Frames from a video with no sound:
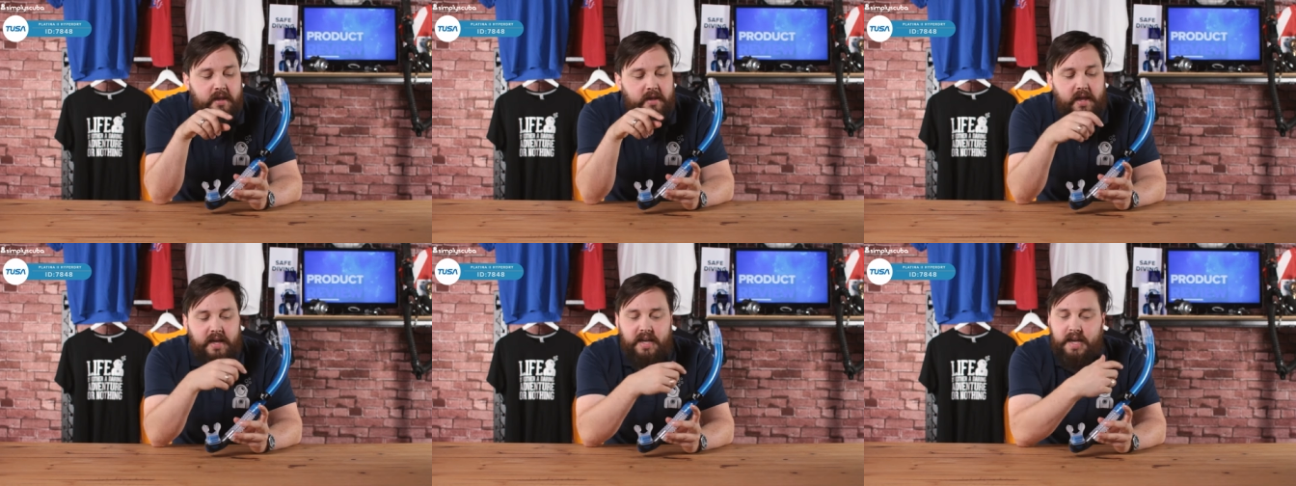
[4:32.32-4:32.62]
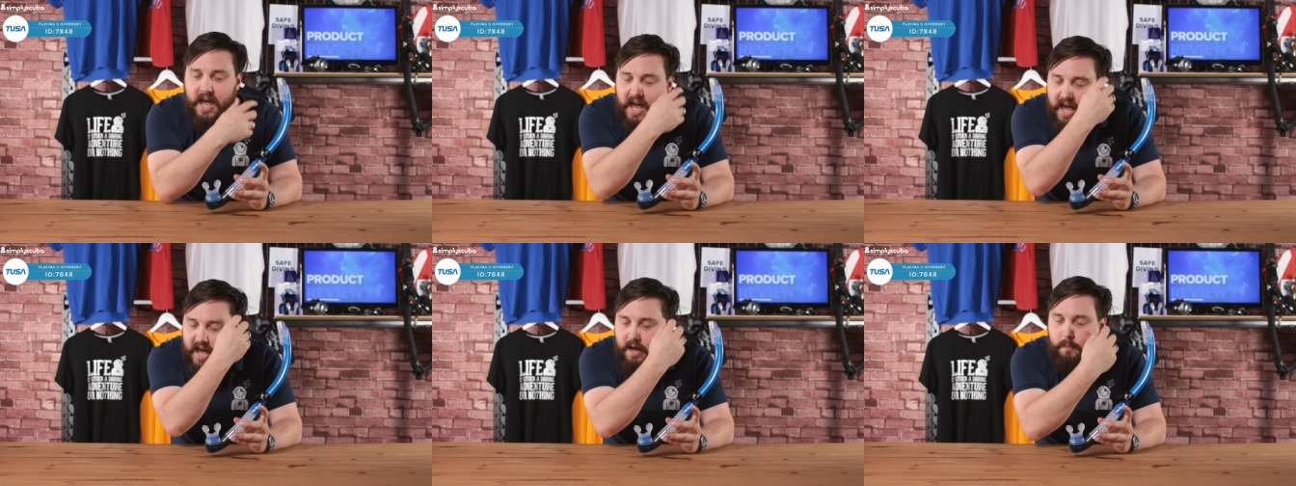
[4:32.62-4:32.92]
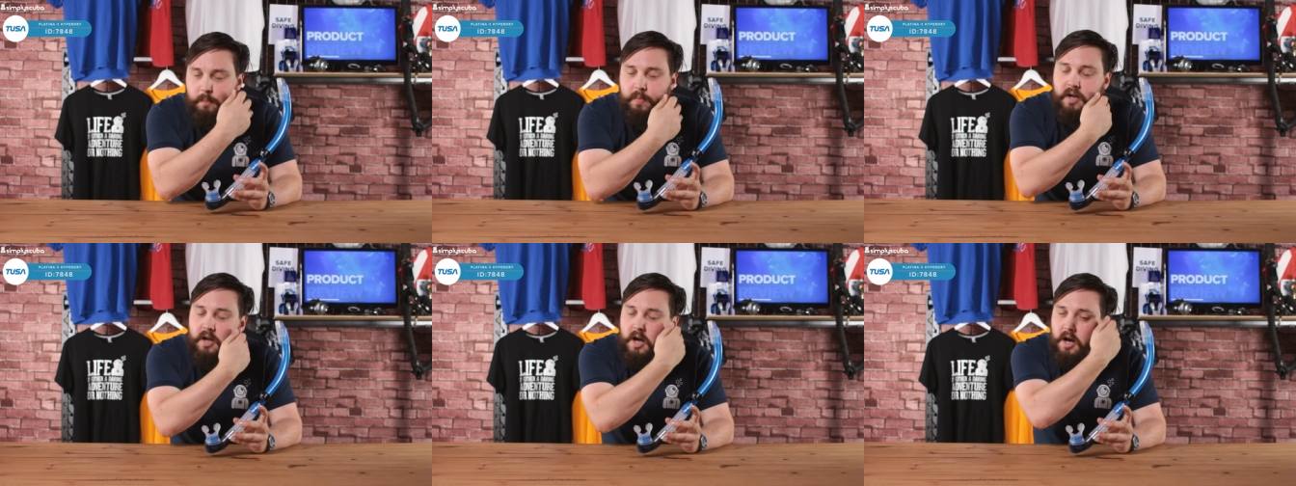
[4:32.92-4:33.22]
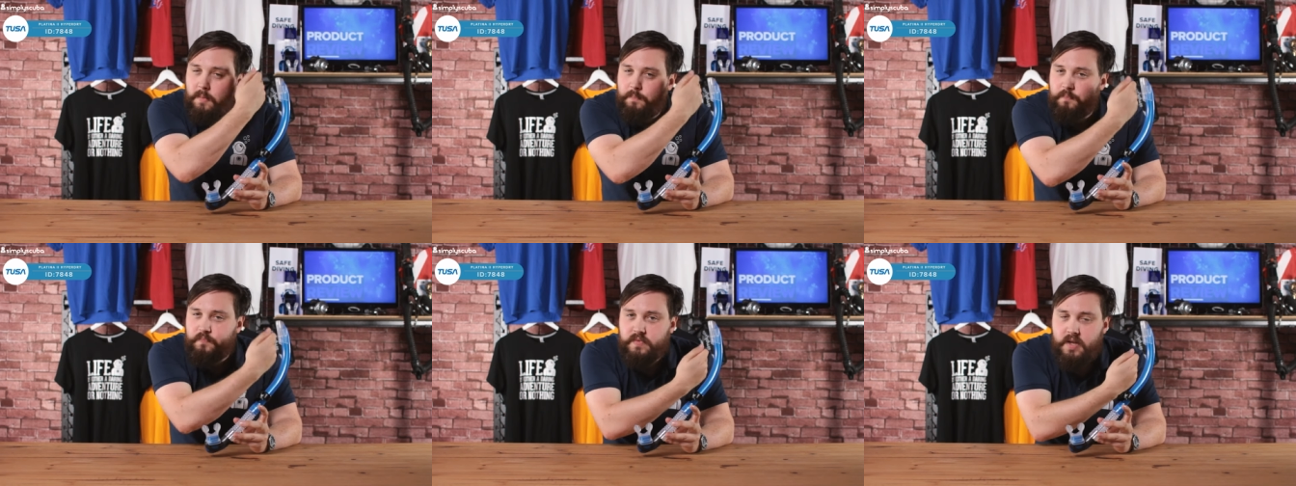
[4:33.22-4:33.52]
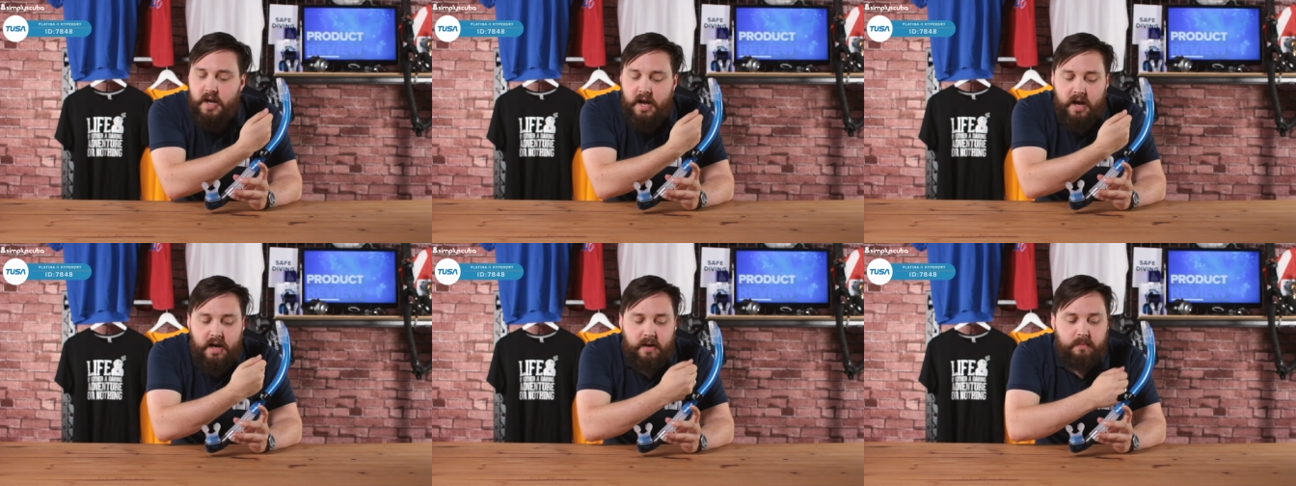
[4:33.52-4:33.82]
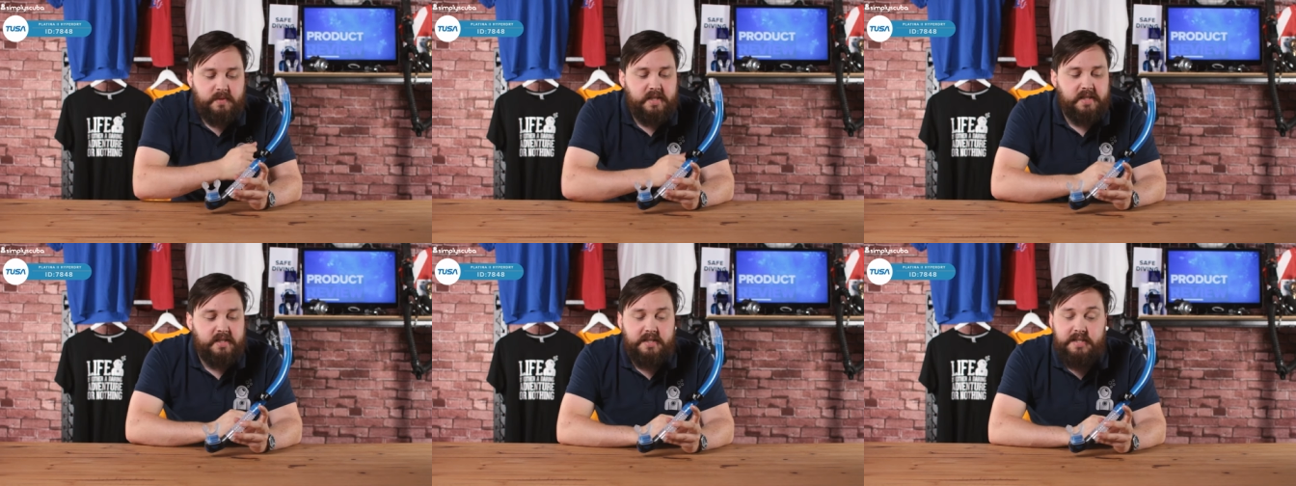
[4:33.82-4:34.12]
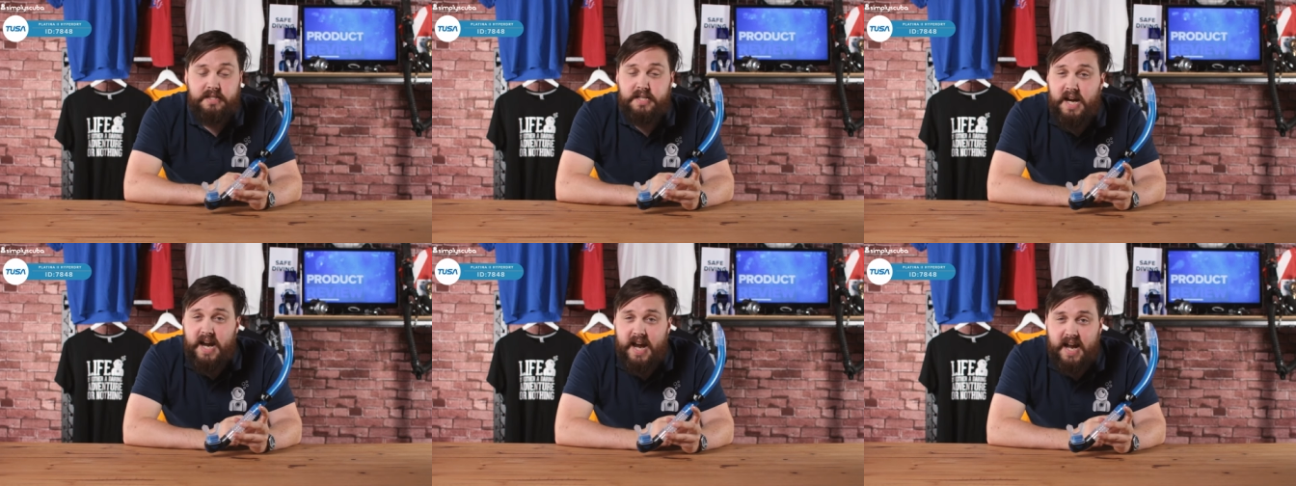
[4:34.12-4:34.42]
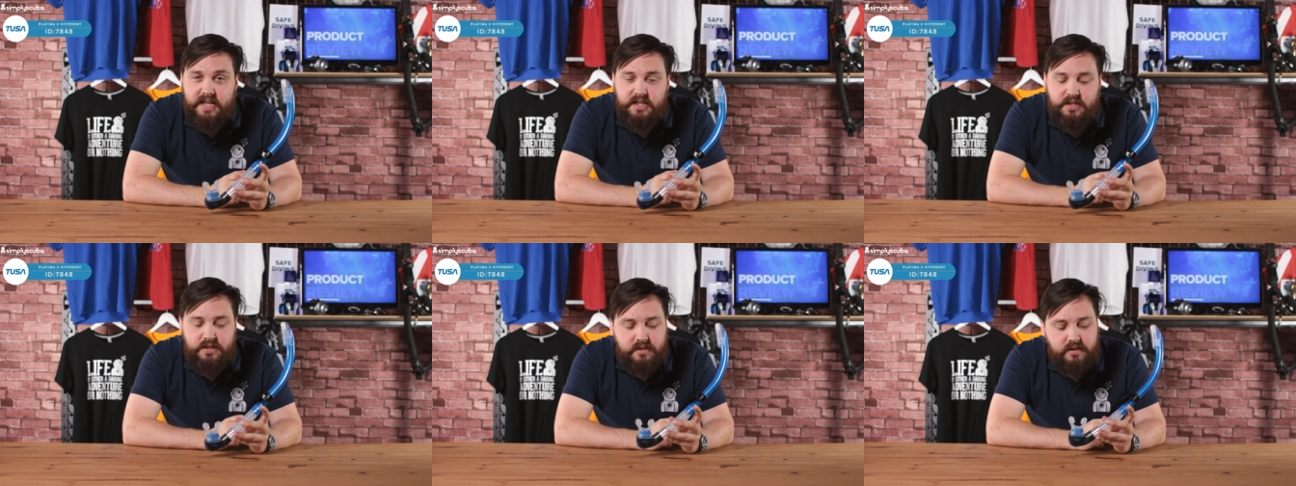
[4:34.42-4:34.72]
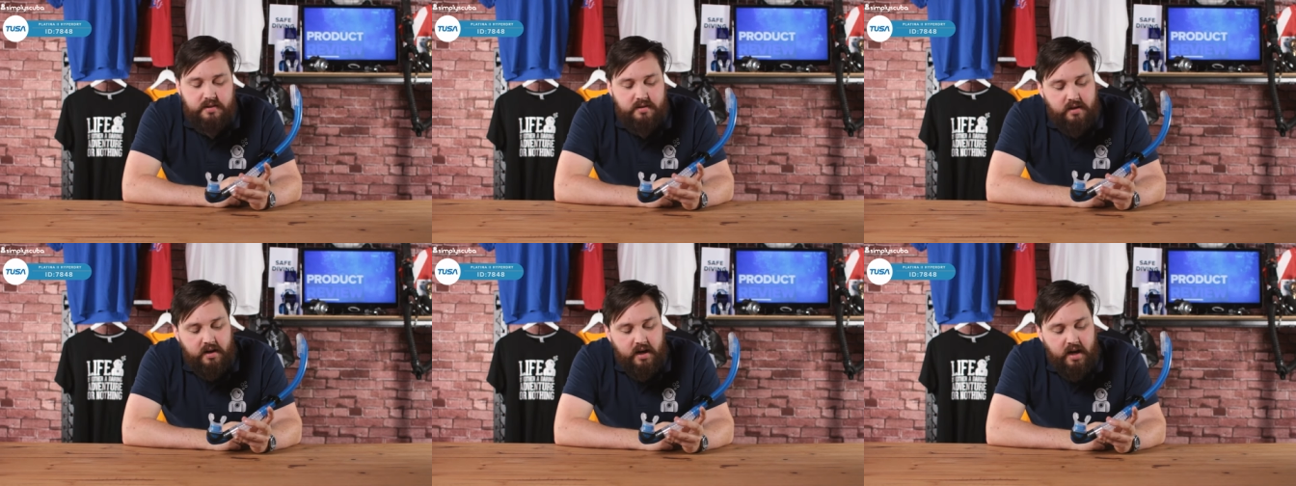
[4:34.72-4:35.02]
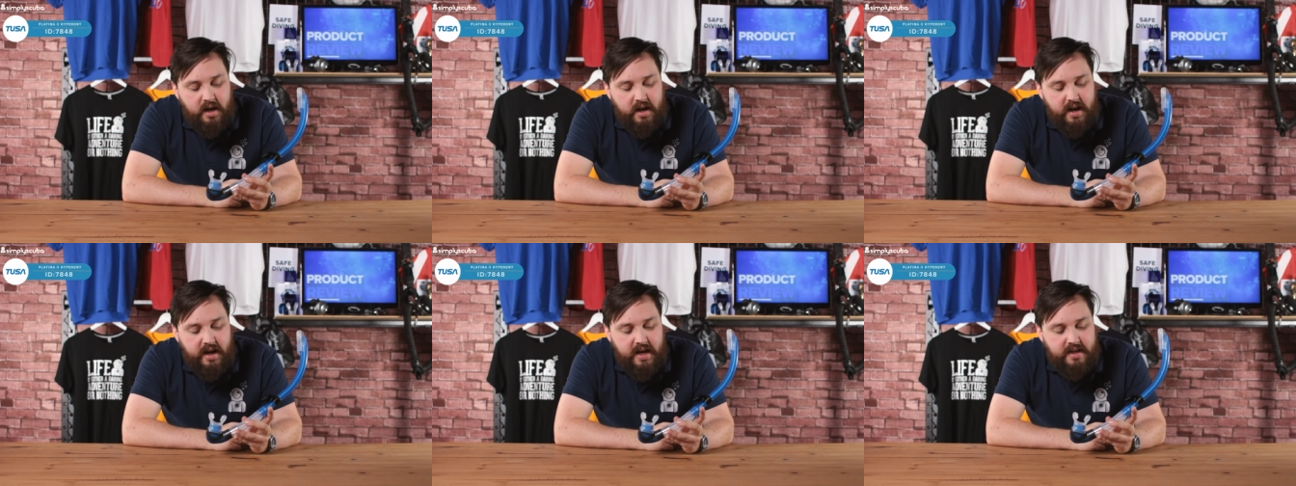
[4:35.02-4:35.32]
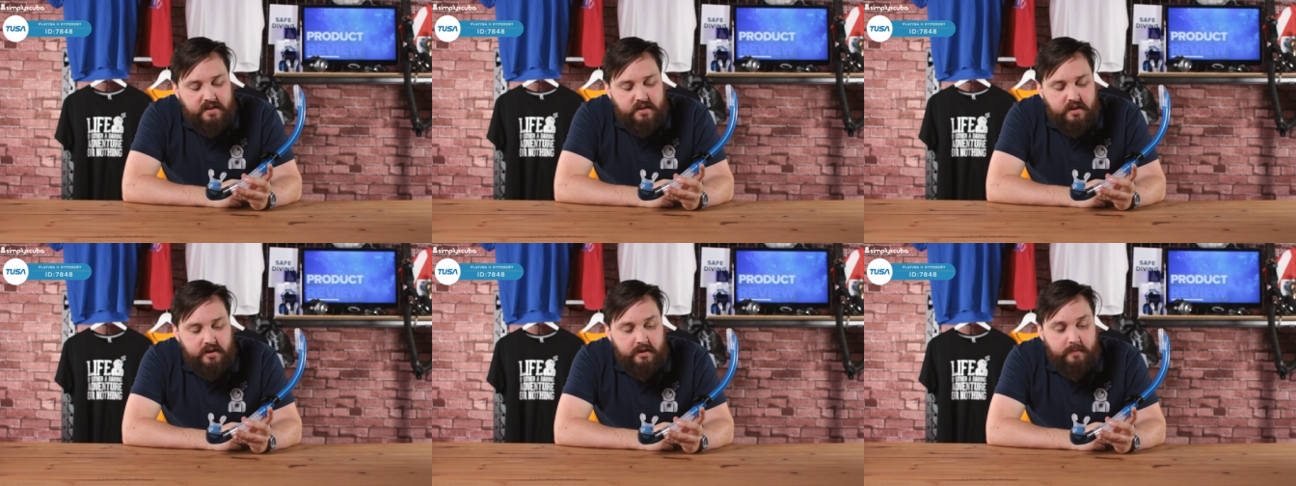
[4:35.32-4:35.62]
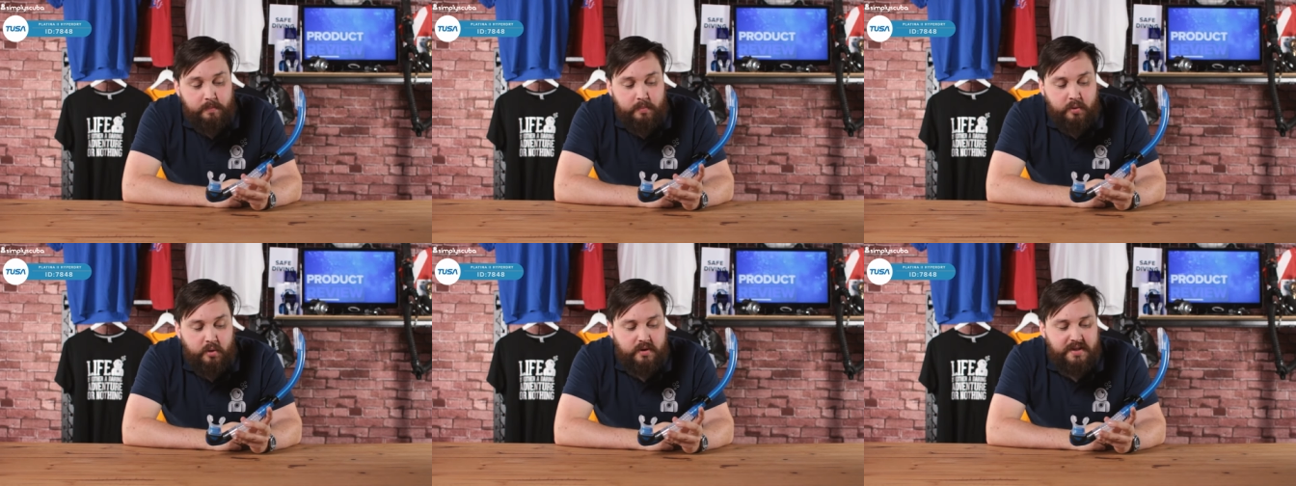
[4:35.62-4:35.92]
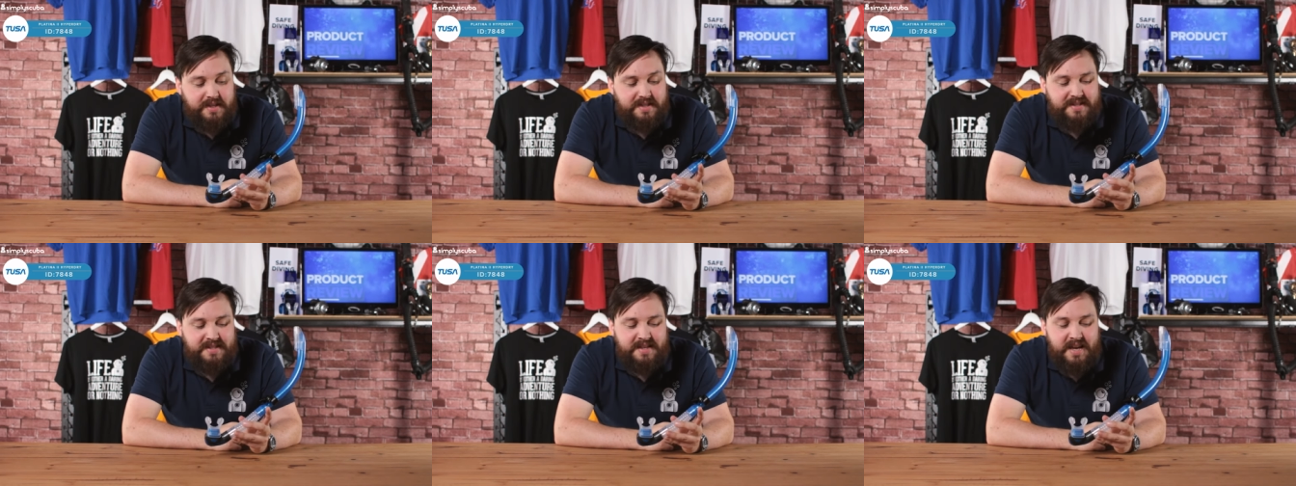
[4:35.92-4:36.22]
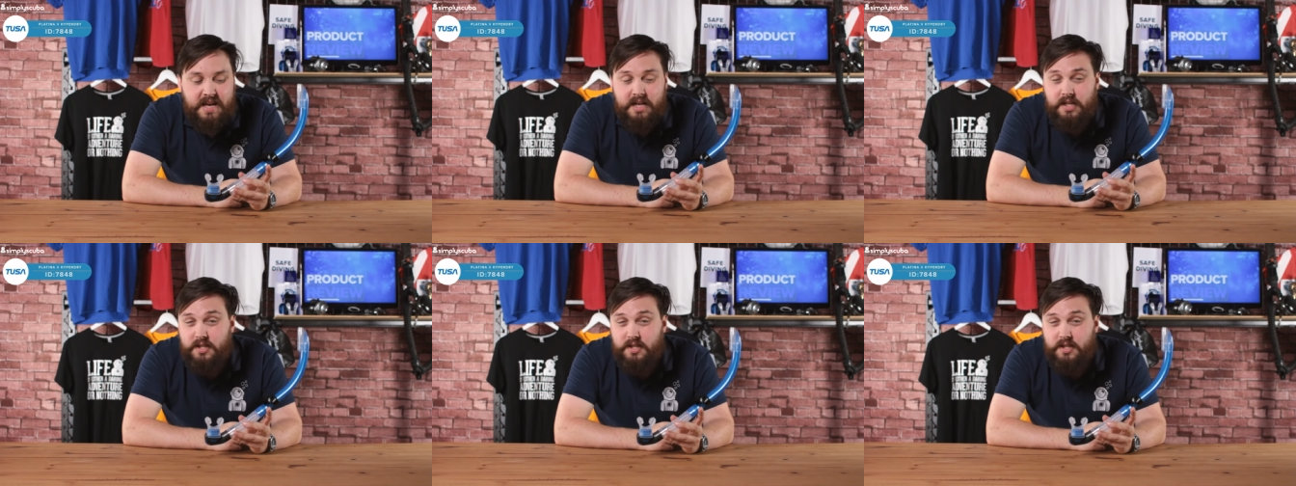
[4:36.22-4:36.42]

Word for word: they can become um, disattached uh, at certain points.